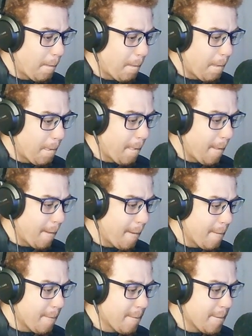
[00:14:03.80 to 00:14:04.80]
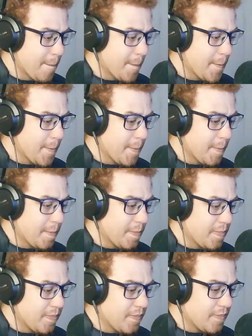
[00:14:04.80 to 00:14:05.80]

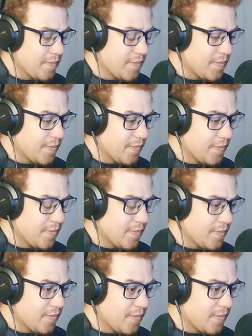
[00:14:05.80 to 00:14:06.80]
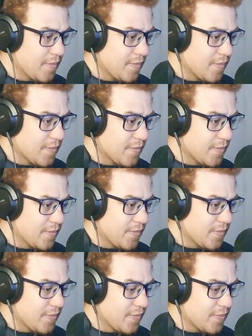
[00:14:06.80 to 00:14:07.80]

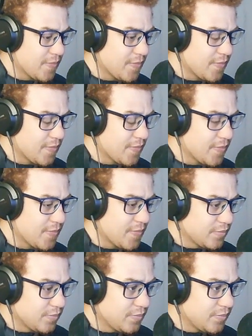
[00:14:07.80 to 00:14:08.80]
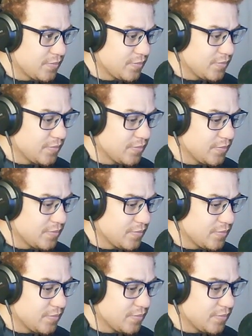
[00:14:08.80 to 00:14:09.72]
(no one is talking)